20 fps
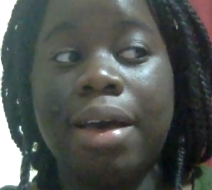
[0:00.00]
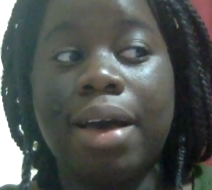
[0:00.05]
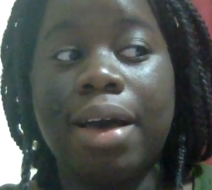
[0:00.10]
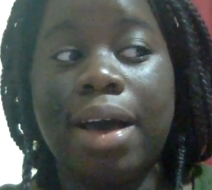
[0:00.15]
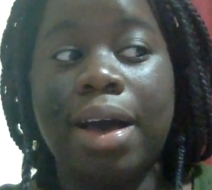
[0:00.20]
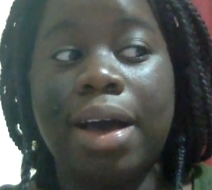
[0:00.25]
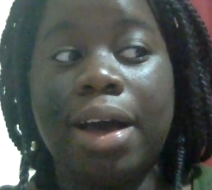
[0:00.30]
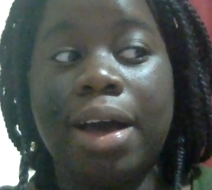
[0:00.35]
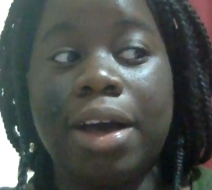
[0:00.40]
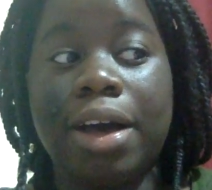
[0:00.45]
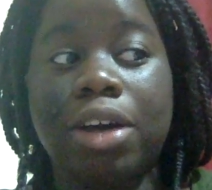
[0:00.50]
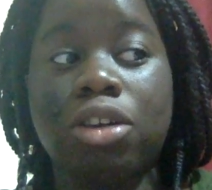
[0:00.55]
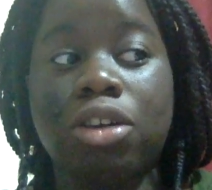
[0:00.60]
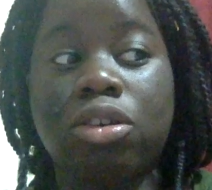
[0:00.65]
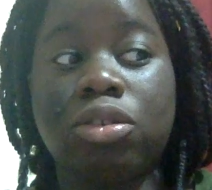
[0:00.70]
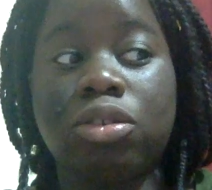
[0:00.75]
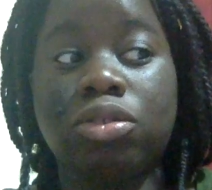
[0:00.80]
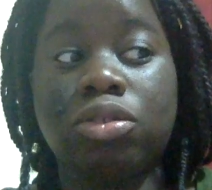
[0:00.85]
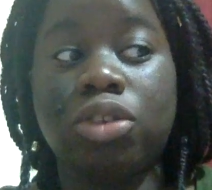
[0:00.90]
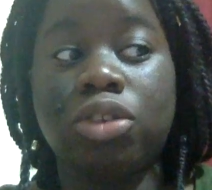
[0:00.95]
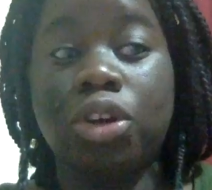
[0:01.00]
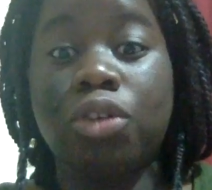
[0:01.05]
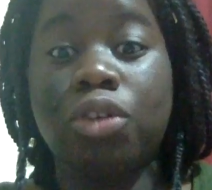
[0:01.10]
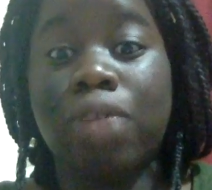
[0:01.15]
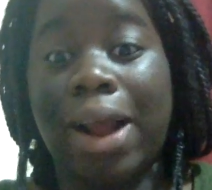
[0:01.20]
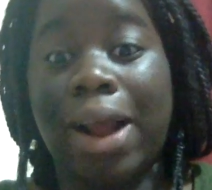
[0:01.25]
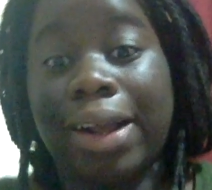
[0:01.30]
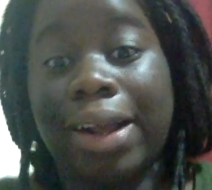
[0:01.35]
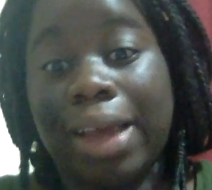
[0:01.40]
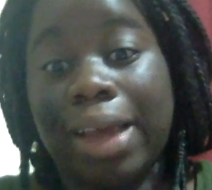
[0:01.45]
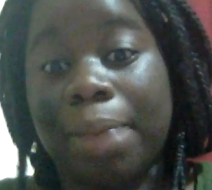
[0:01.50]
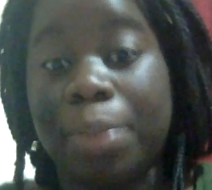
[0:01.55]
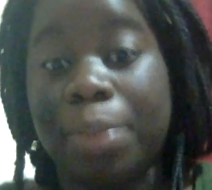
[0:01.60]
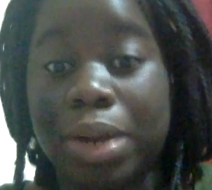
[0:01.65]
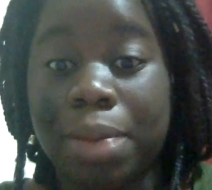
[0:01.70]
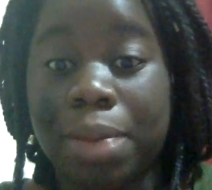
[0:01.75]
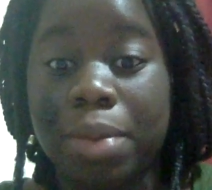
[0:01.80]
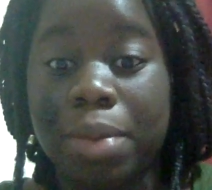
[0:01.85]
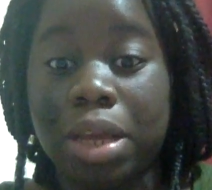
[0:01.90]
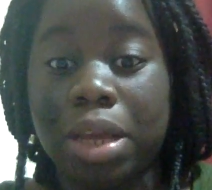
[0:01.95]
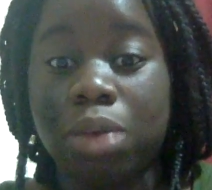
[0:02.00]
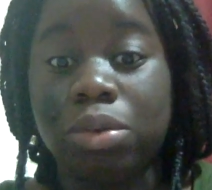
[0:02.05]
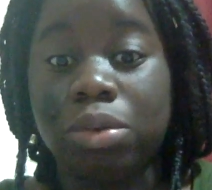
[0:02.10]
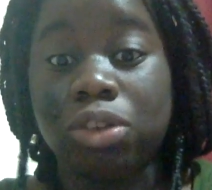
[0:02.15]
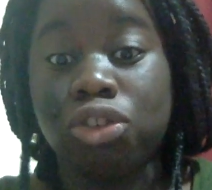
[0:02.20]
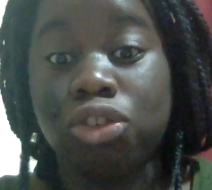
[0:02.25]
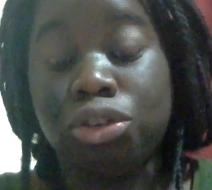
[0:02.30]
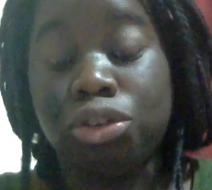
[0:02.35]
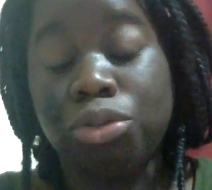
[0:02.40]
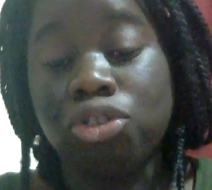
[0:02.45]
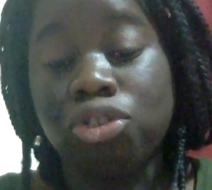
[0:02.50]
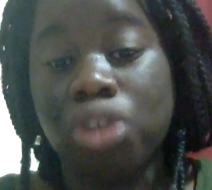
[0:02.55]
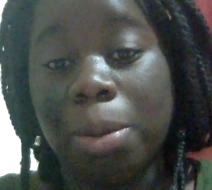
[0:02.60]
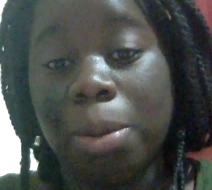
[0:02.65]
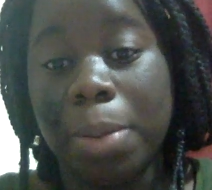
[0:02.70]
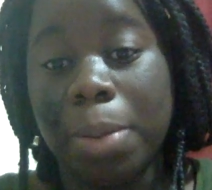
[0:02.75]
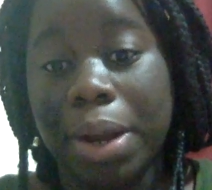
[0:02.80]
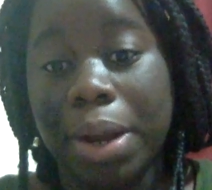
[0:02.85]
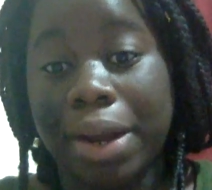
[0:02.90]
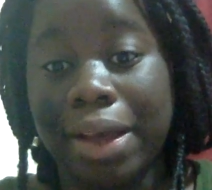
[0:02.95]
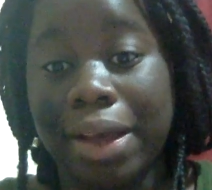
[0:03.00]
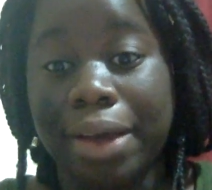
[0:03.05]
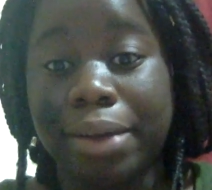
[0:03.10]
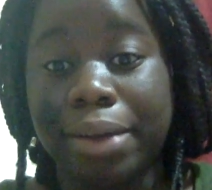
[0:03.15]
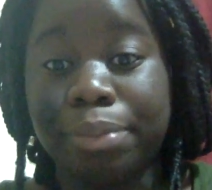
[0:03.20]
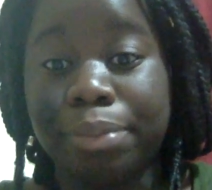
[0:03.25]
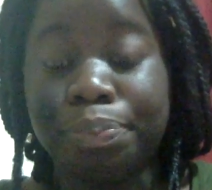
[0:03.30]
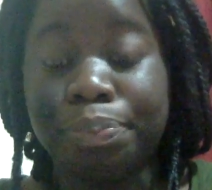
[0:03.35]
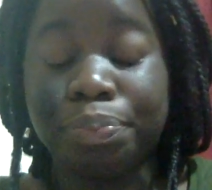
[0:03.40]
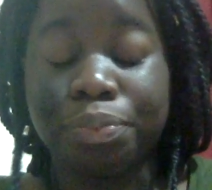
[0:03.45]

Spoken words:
the crack epidemic was huge in America.